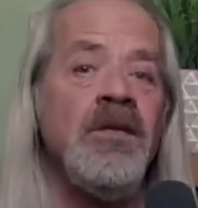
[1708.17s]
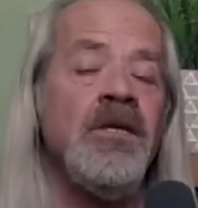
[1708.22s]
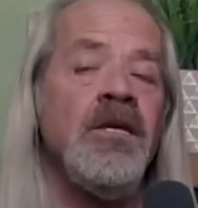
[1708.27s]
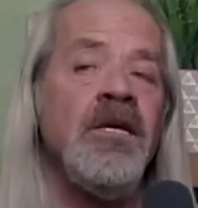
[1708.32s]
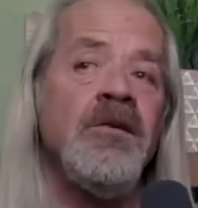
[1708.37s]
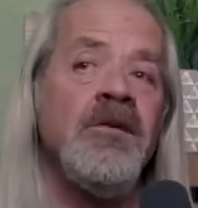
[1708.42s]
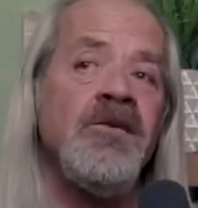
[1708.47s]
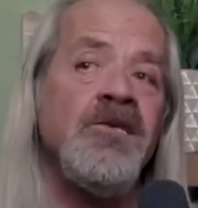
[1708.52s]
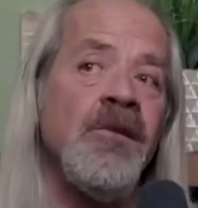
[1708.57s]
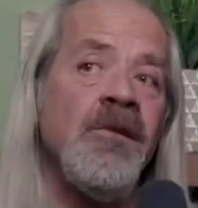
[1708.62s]

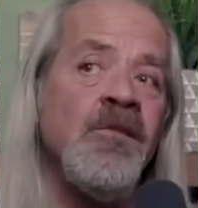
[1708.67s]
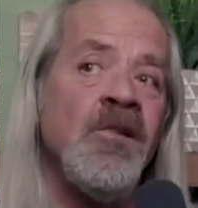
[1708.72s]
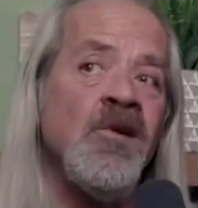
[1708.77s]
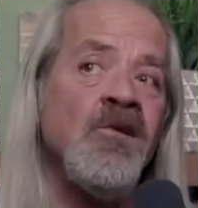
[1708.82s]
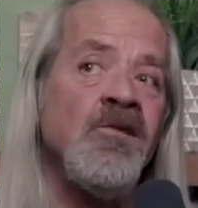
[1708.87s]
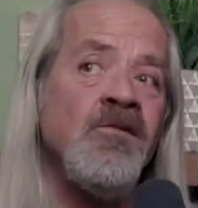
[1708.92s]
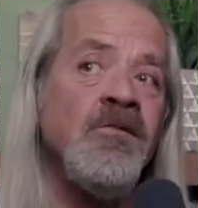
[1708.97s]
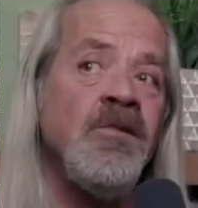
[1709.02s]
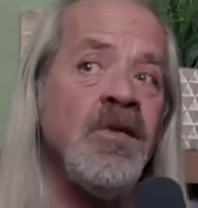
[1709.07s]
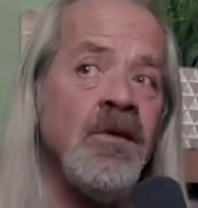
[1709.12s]
Some
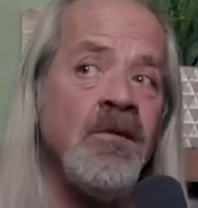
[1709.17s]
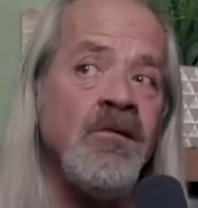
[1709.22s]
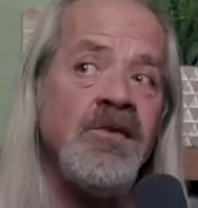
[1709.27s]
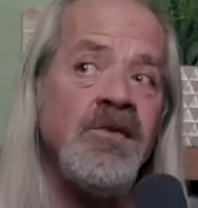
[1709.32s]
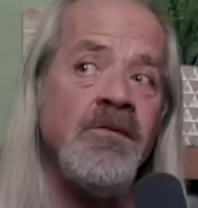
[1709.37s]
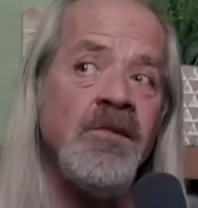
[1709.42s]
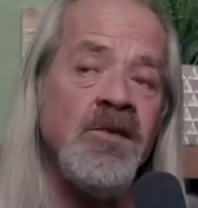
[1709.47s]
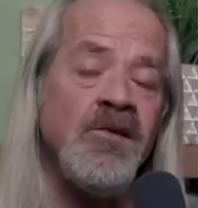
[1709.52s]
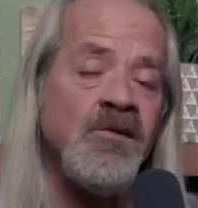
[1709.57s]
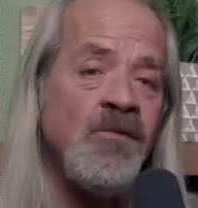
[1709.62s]
of
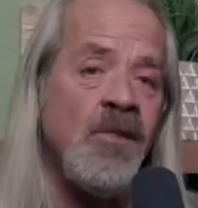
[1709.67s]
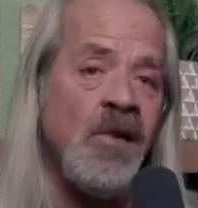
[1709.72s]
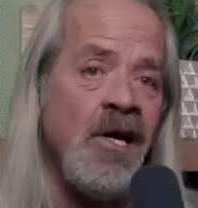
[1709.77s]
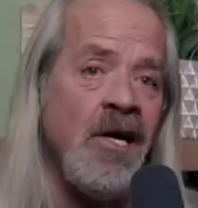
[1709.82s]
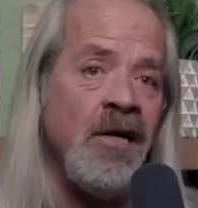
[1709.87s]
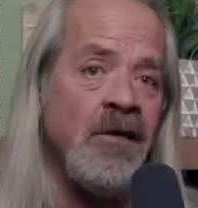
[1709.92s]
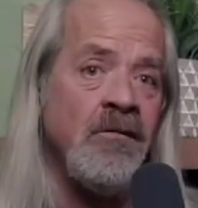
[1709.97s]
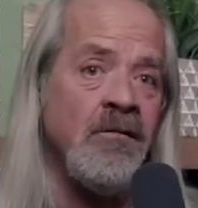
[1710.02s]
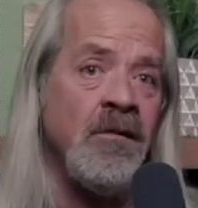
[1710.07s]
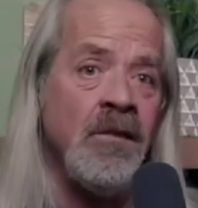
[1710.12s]
those
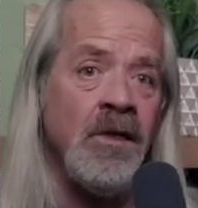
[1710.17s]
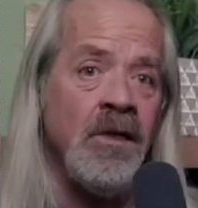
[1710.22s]
plant